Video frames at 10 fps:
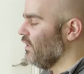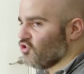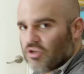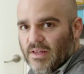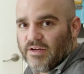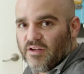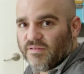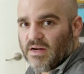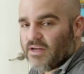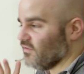the initial idea
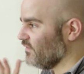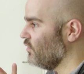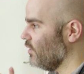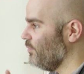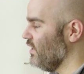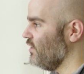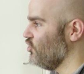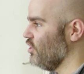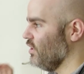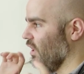is that I just took a
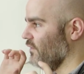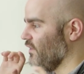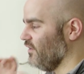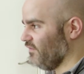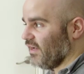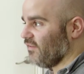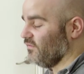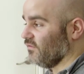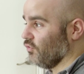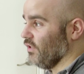PNG of the
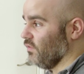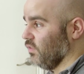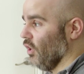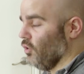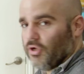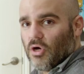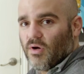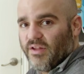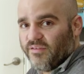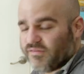Assassin's Creed
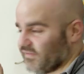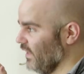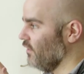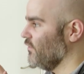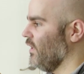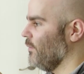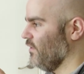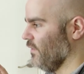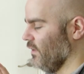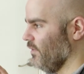logo and scaled it up
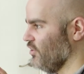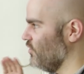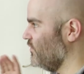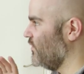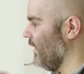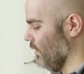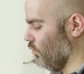to the dimensions that I